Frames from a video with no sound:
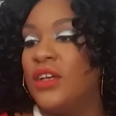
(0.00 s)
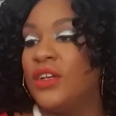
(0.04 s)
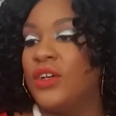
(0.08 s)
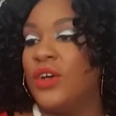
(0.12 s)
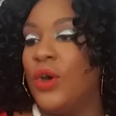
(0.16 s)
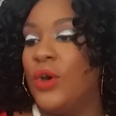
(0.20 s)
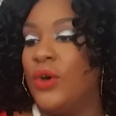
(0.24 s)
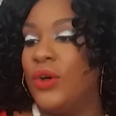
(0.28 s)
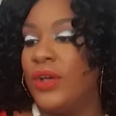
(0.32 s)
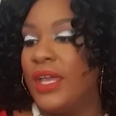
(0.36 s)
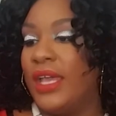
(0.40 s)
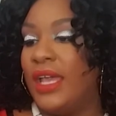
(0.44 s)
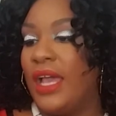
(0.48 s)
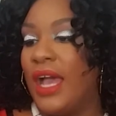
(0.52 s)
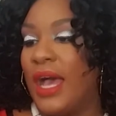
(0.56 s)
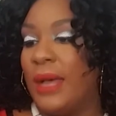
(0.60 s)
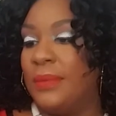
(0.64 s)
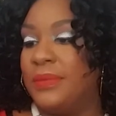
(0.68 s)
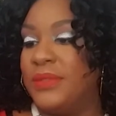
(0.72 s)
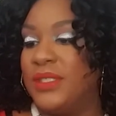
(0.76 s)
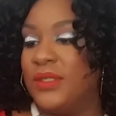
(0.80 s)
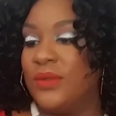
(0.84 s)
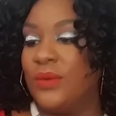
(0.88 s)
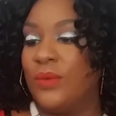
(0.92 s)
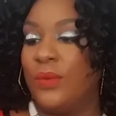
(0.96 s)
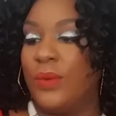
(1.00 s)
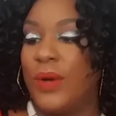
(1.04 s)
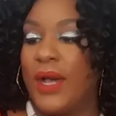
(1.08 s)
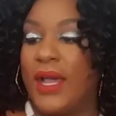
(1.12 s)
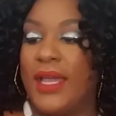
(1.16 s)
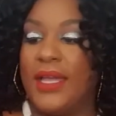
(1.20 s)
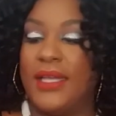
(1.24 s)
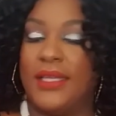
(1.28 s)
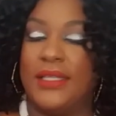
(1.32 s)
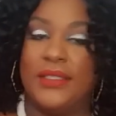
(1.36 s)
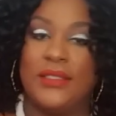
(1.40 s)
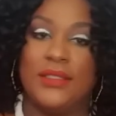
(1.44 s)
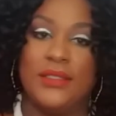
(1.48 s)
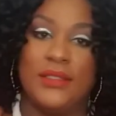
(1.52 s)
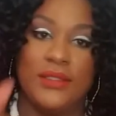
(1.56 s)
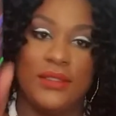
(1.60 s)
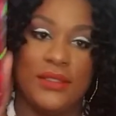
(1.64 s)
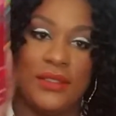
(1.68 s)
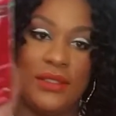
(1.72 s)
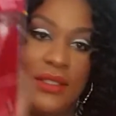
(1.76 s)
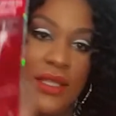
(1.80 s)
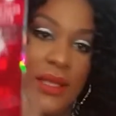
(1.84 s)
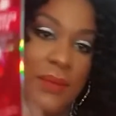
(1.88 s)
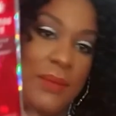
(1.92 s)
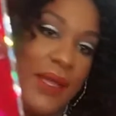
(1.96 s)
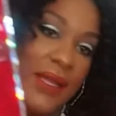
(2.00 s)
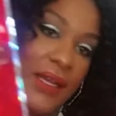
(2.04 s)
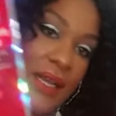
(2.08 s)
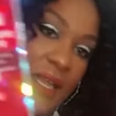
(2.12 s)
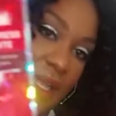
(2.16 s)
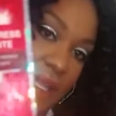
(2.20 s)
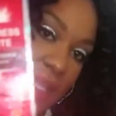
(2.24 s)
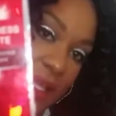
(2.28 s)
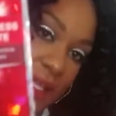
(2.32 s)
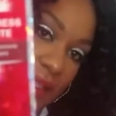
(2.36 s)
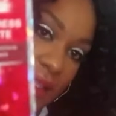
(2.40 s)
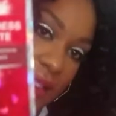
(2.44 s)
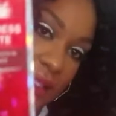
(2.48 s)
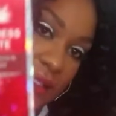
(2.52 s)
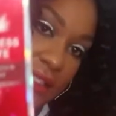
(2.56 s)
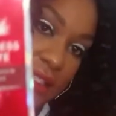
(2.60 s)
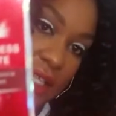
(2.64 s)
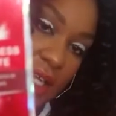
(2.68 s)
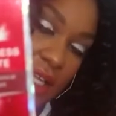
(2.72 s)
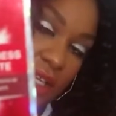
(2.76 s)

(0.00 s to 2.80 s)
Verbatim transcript: Colgate Optic White. They might not get this.